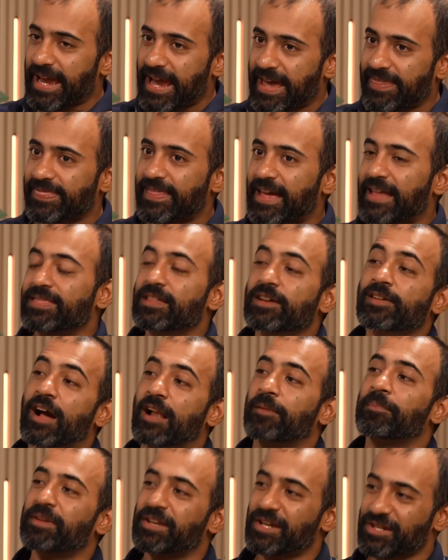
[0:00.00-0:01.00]
And then the
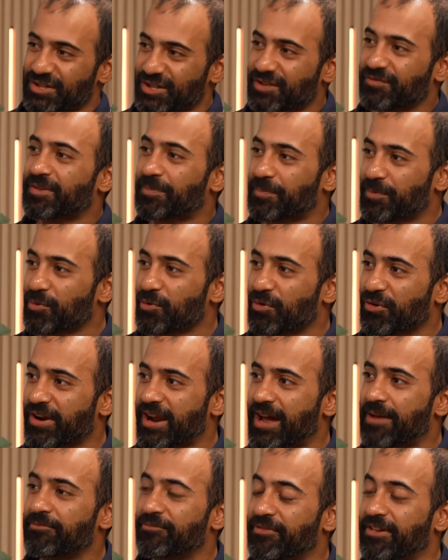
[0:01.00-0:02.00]
culmination of the
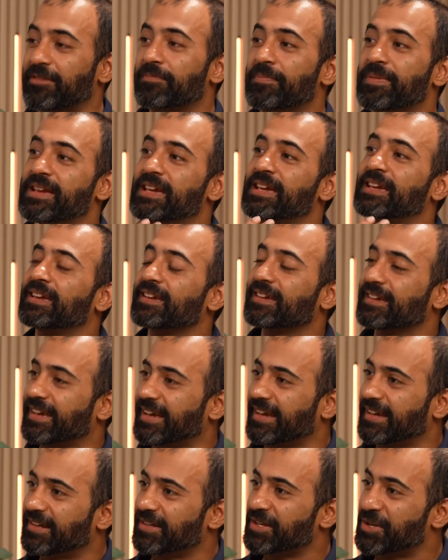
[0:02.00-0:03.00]
program will be
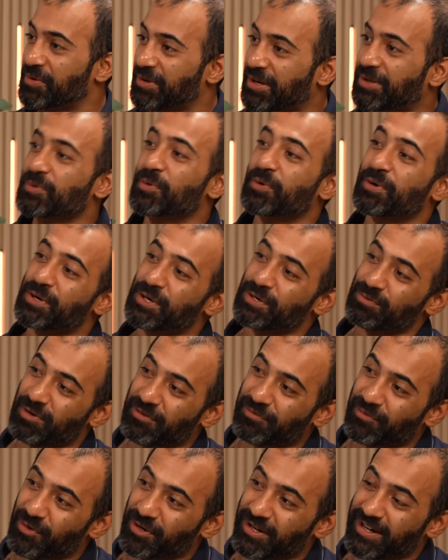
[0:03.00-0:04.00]
during Token
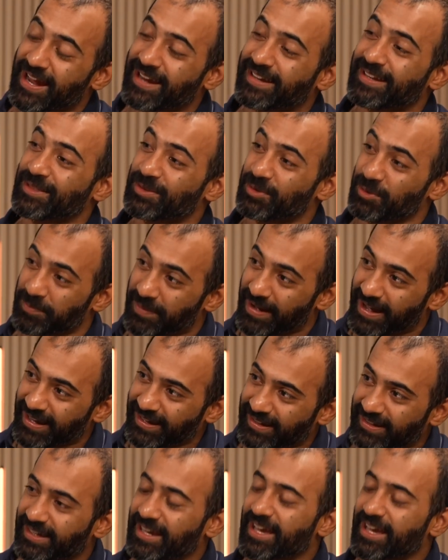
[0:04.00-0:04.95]
2049 in Dubai,